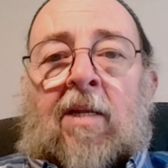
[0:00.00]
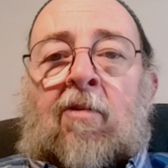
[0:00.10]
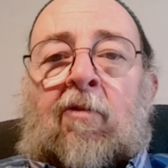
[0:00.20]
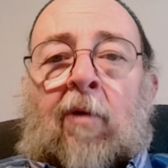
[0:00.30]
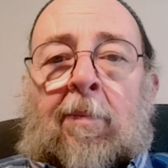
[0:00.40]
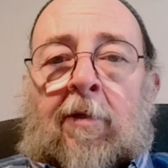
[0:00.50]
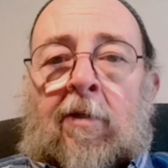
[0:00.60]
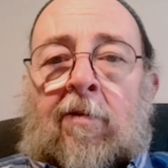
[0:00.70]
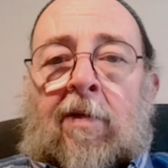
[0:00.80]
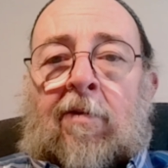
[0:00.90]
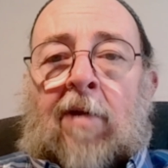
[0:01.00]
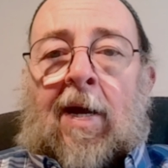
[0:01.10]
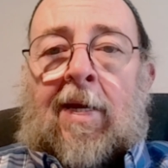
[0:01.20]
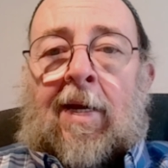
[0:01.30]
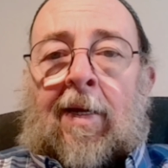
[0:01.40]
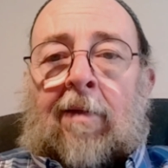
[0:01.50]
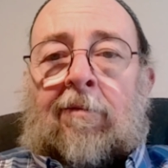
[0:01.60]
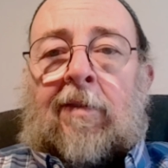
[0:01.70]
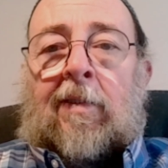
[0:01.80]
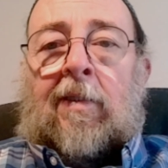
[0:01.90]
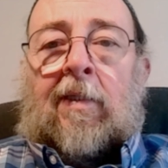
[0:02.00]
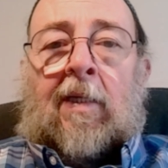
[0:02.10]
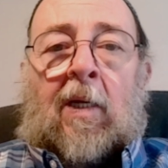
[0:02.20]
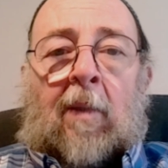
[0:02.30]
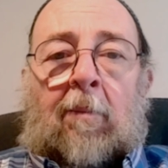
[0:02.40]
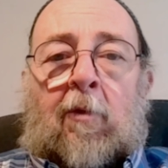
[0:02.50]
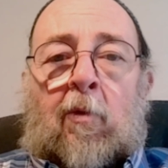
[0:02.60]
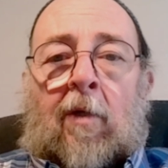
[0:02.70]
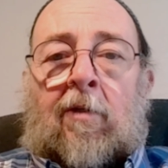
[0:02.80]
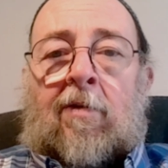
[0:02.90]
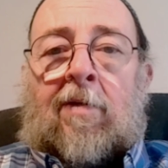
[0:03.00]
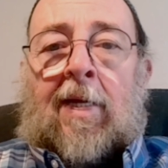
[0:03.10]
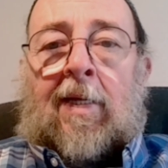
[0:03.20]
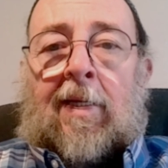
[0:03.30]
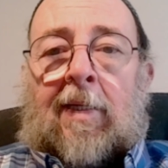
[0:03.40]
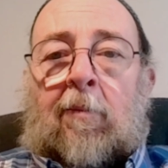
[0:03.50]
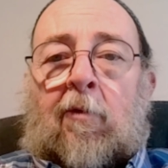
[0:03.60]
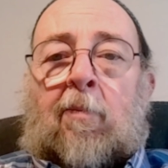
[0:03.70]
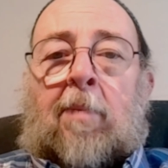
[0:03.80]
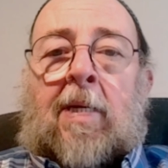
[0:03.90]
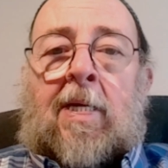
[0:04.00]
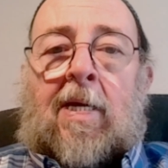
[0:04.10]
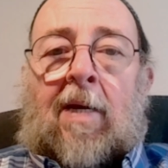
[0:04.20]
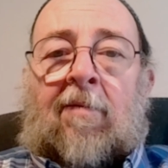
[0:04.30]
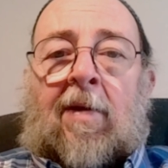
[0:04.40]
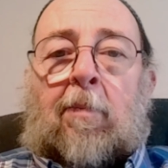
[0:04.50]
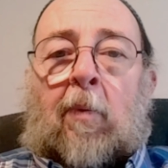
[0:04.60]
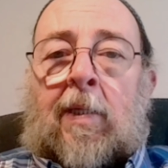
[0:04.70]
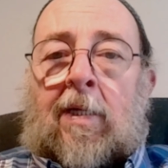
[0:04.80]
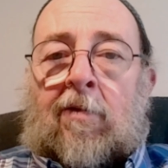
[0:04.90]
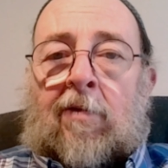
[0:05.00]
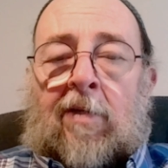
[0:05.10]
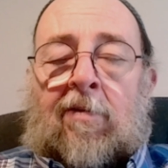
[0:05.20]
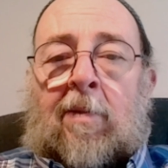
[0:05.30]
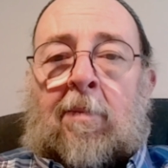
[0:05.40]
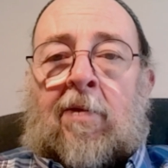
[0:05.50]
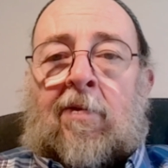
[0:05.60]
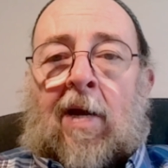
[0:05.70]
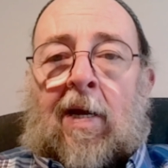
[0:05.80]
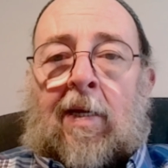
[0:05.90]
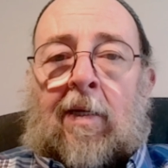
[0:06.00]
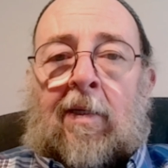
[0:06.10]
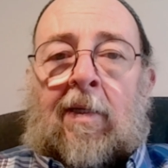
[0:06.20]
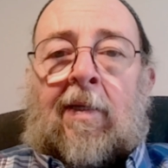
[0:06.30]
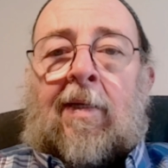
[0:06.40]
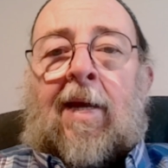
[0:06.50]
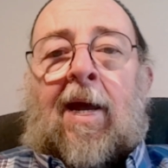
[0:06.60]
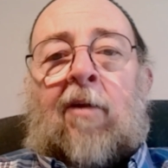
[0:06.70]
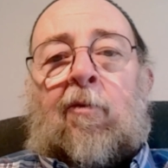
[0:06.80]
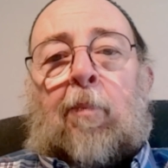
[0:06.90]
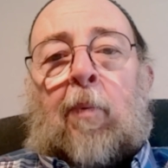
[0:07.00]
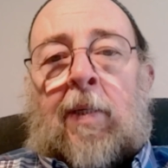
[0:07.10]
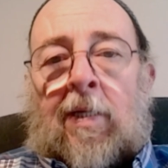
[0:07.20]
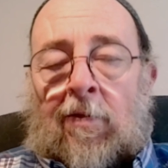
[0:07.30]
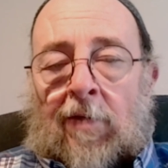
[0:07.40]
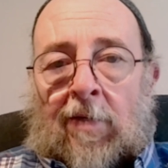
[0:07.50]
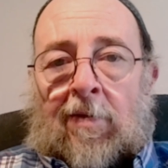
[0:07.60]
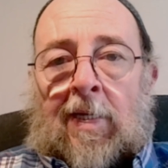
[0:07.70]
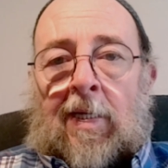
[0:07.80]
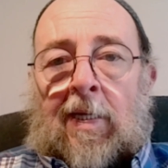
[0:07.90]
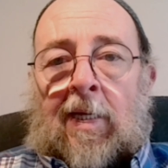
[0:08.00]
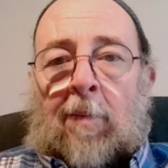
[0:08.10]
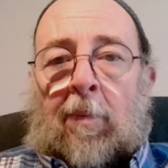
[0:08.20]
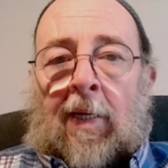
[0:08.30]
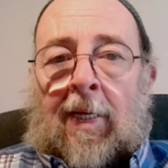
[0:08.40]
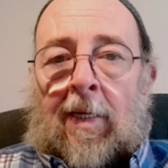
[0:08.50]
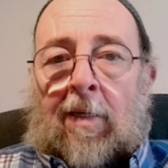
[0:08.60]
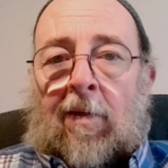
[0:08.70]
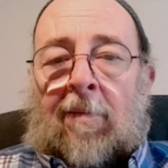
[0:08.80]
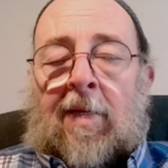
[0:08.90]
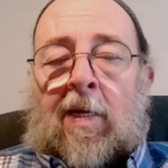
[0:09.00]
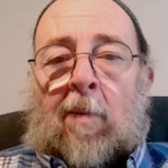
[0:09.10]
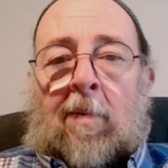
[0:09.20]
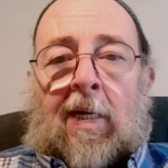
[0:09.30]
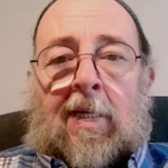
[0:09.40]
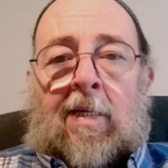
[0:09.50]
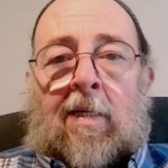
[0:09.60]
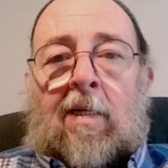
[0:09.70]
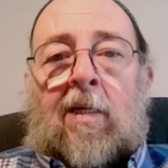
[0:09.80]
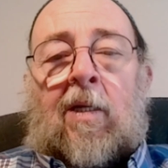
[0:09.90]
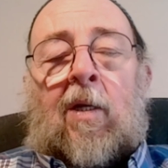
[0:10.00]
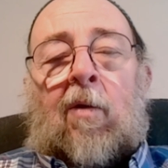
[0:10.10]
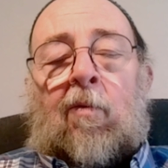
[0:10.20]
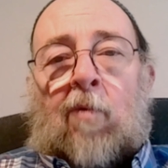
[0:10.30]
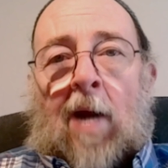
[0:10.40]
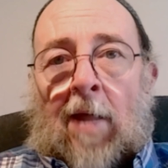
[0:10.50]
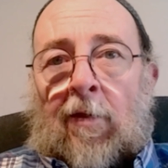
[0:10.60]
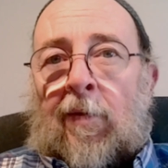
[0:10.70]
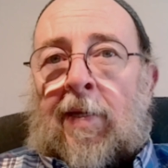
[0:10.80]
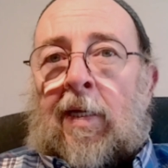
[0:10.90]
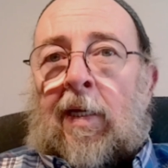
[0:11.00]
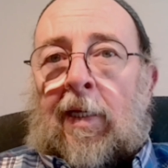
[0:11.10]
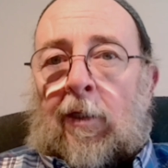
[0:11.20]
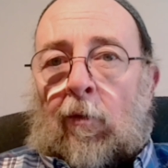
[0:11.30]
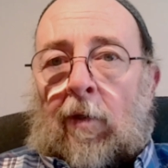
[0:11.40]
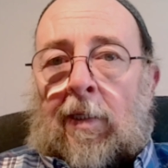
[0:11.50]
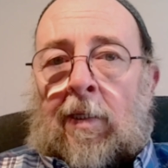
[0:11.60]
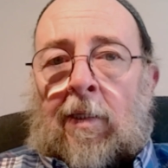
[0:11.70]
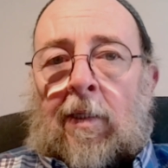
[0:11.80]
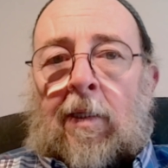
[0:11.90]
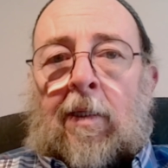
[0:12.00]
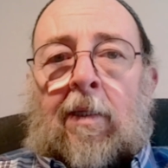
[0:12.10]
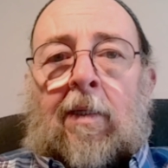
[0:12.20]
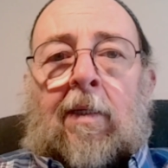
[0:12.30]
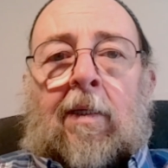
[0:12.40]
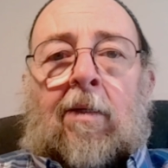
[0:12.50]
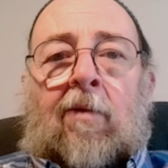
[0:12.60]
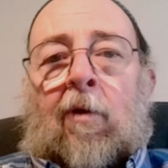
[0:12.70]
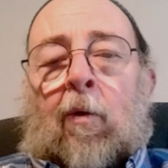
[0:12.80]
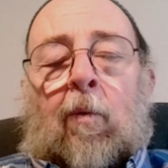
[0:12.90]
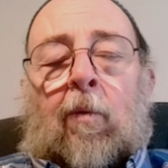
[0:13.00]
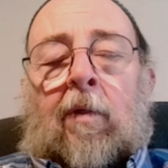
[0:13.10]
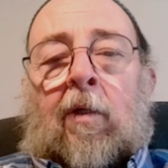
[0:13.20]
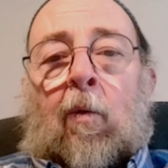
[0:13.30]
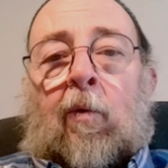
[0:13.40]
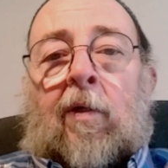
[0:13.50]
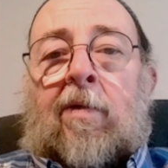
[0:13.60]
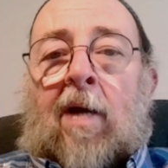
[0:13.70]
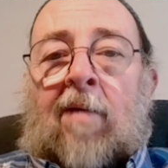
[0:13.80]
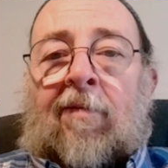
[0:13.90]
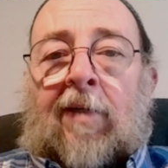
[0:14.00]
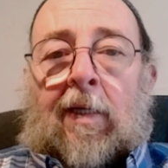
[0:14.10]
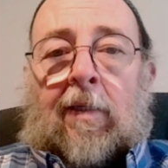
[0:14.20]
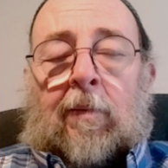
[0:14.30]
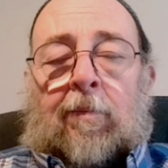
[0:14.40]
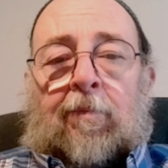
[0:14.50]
The Scriptures, as I have come to understand them, speak of a pre-existent Messiah as pre-existing in the plan of the Almighty, rather than literally. So, no Christophany.